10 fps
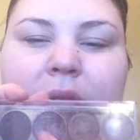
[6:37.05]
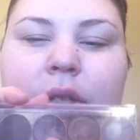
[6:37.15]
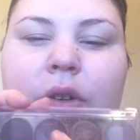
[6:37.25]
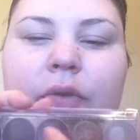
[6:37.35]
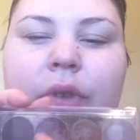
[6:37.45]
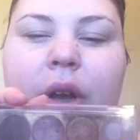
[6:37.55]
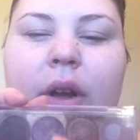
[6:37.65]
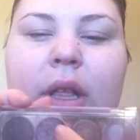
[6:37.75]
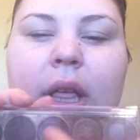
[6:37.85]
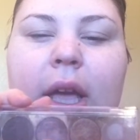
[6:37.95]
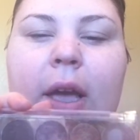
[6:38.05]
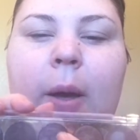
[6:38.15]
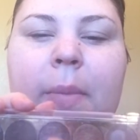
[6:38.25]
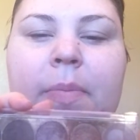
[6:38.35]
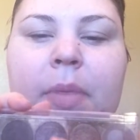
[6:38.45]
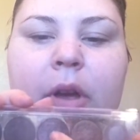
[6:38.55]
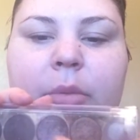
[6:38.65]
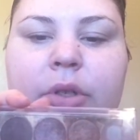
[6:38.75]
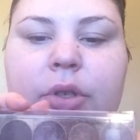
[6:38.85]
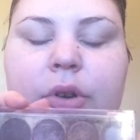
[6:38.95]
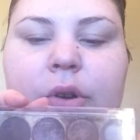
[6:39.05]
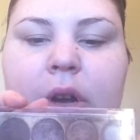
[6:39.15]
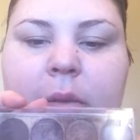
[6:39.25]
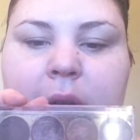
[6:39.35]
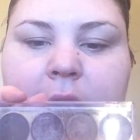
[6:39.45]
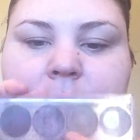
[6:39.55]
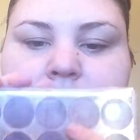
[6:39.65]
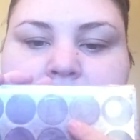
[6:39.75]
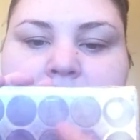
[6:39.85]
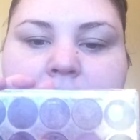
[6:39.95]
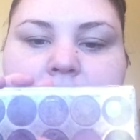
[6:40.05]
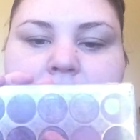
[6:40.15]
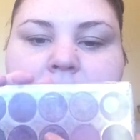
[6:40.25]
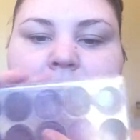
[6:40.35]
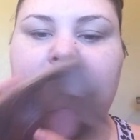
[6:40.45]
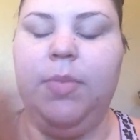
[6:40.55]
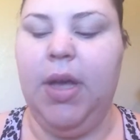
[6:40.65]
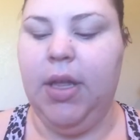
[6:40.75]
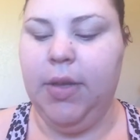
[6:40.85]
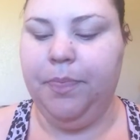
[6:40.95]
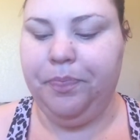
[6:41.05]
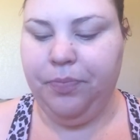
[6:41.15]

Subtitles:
These are very like almost creamy. I really like this palette.